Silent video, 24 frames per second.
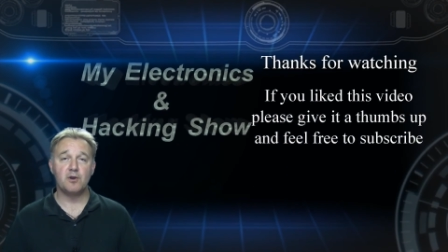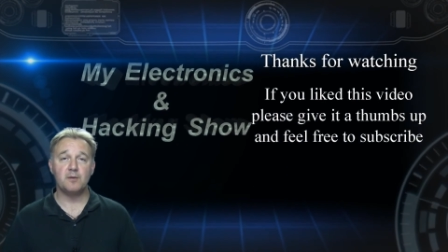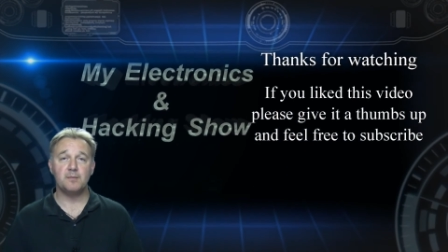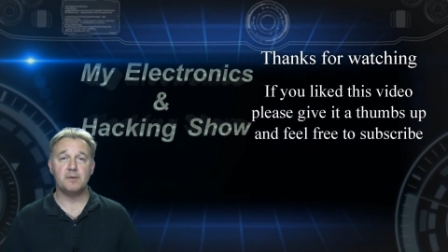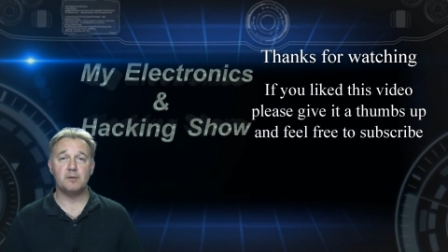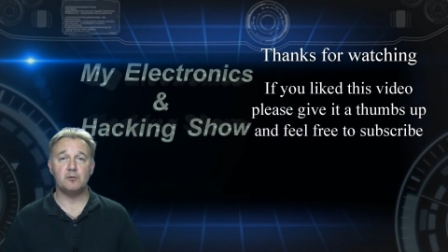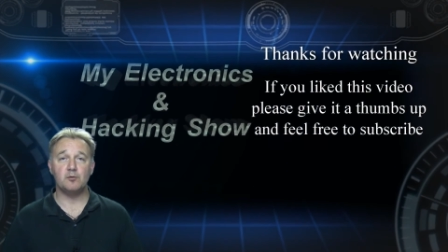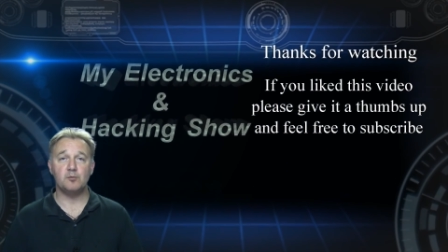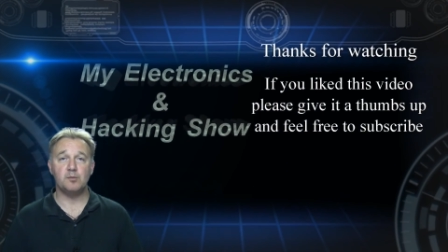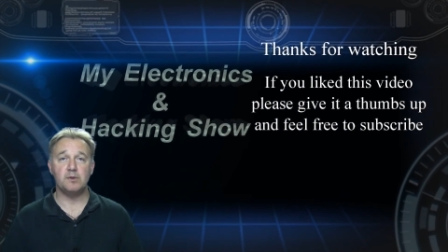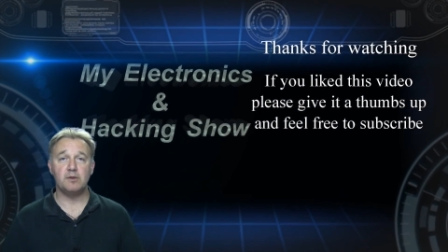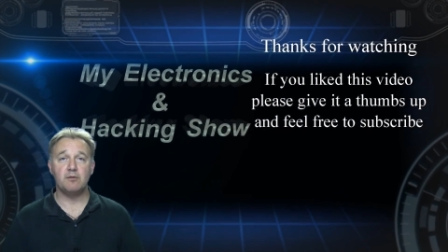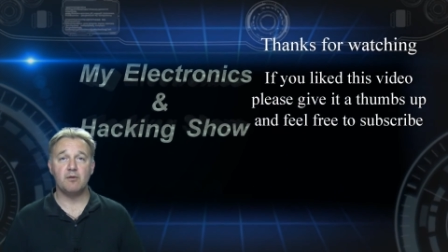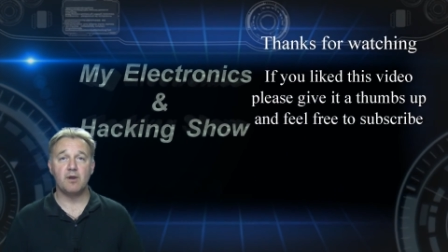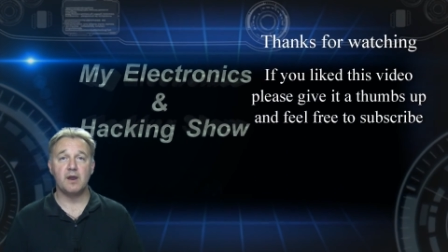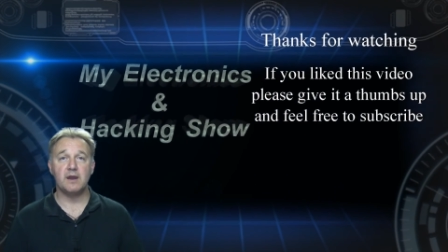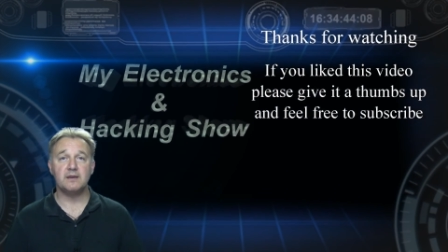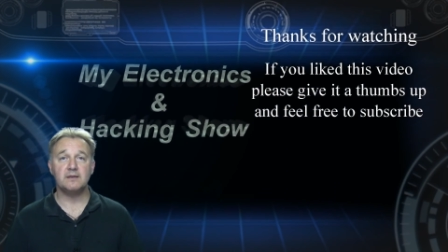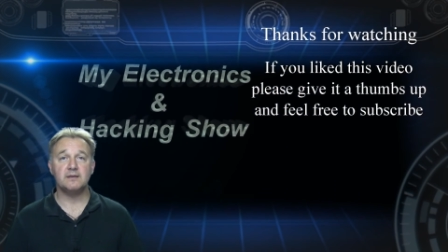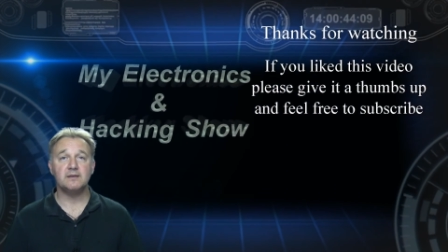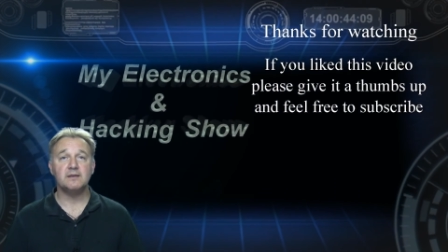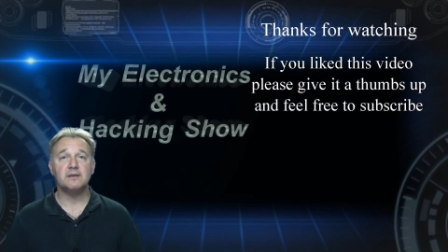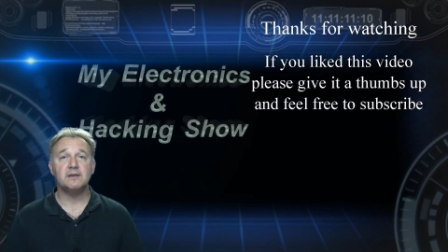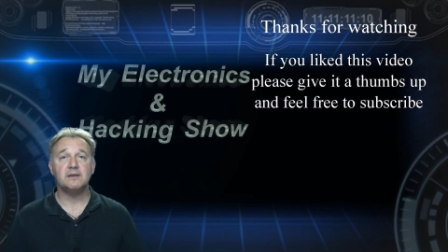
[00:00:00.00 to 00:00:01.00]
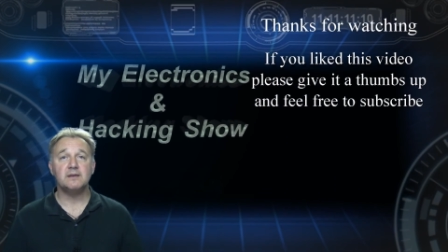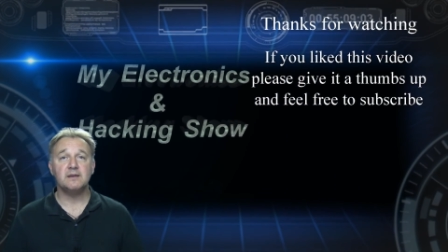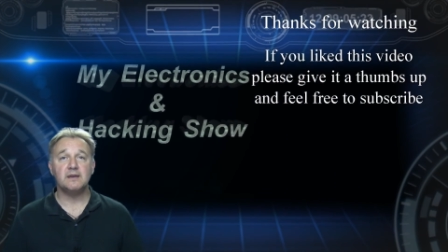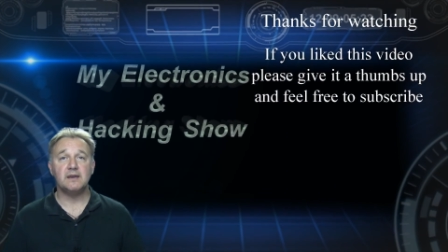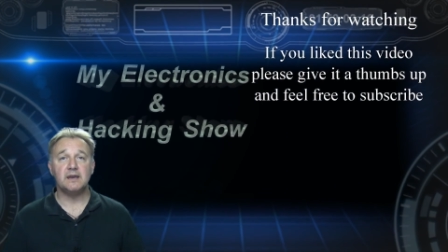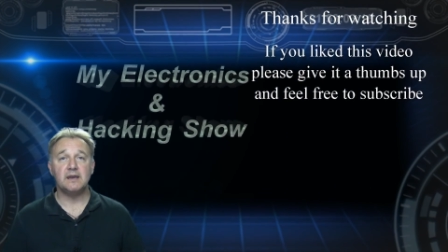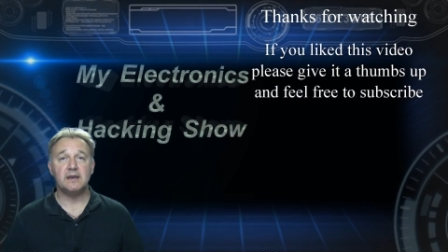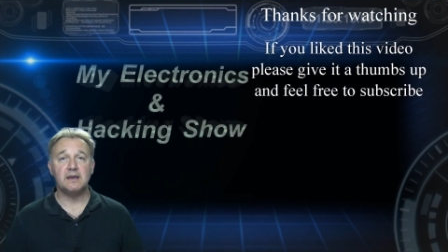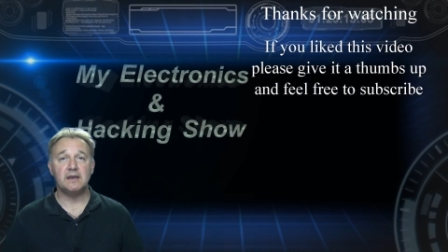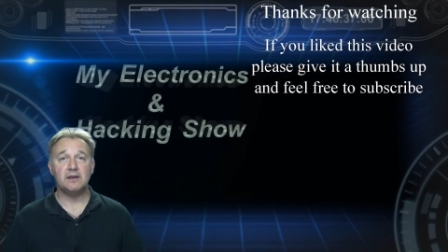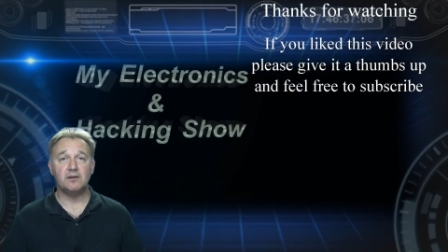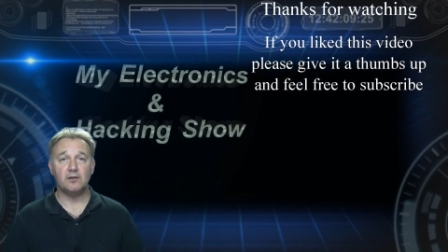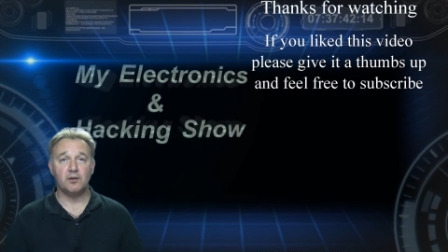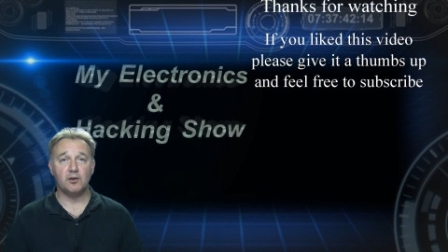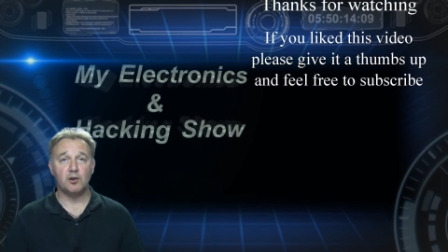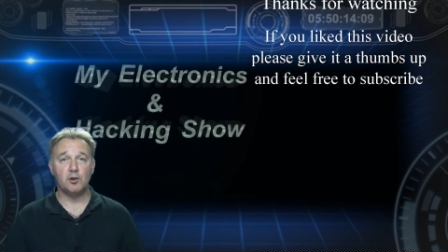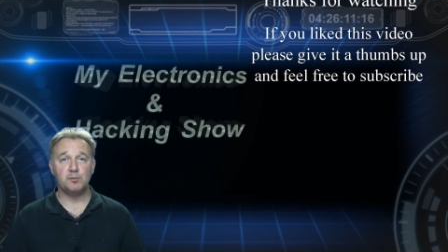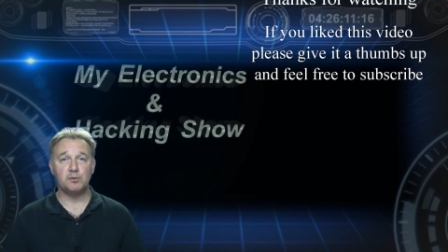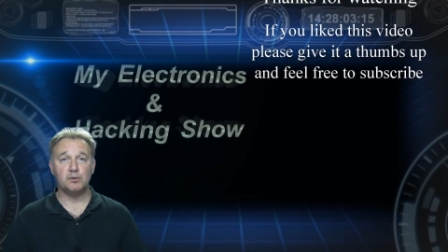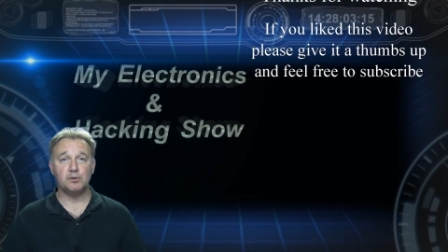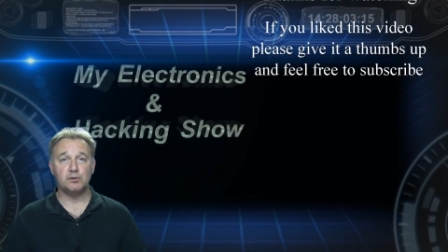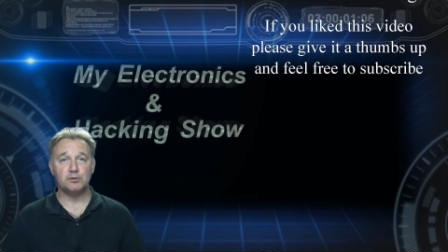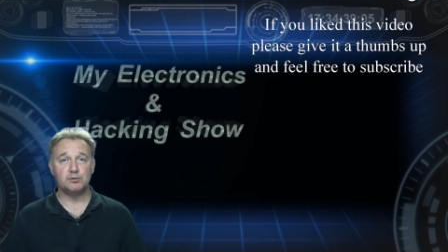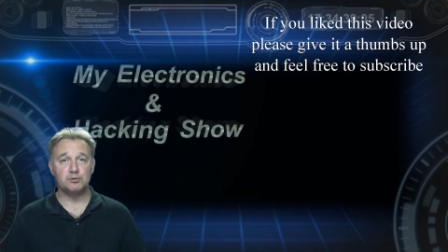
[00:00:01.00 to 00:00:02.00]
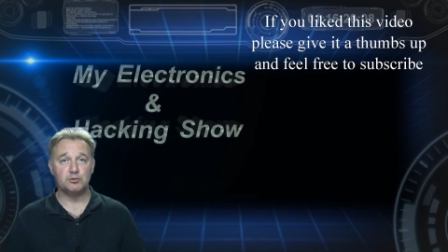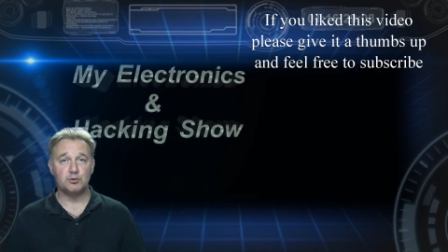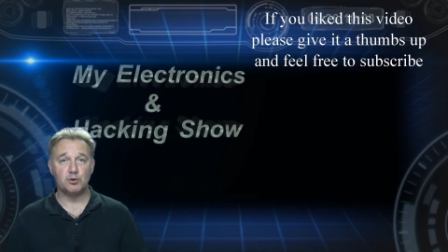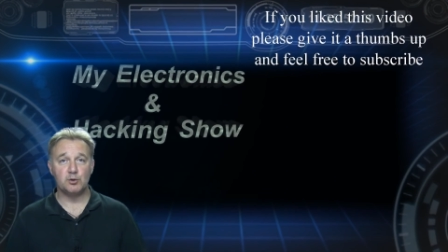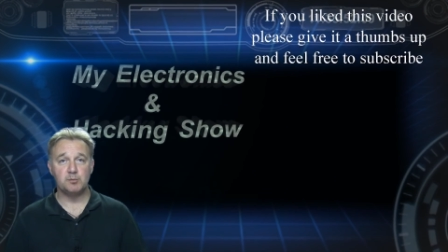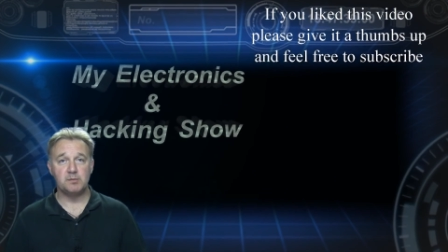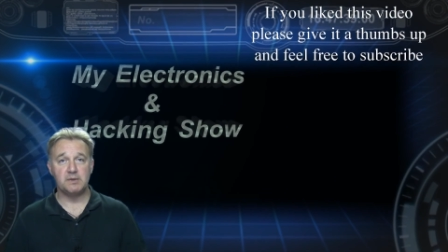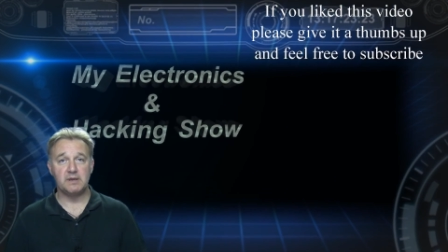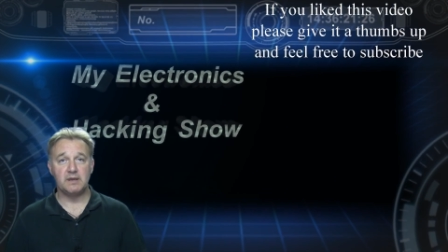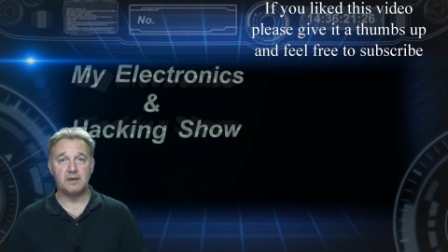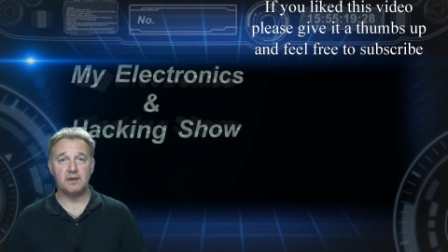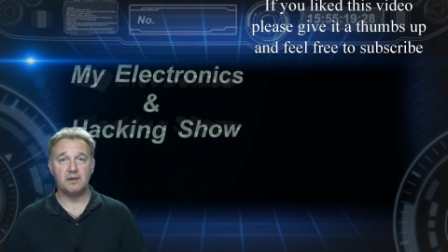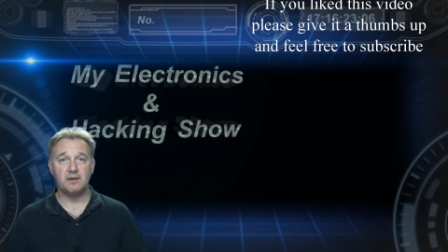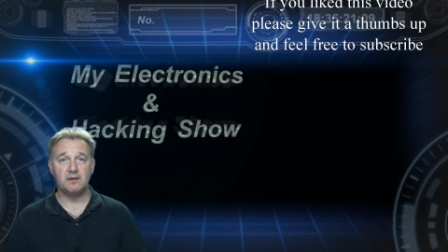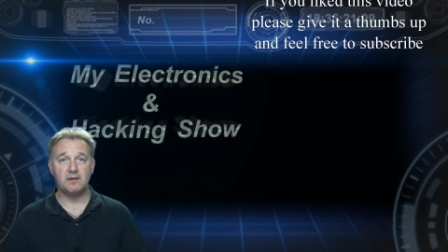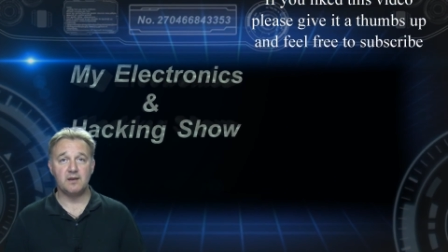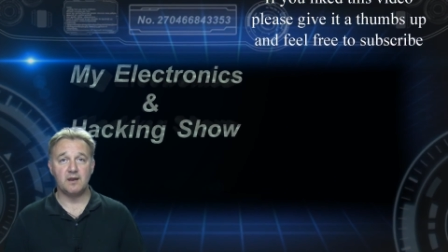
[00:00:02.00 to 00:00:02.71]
That would be great. And I hope you'll join me again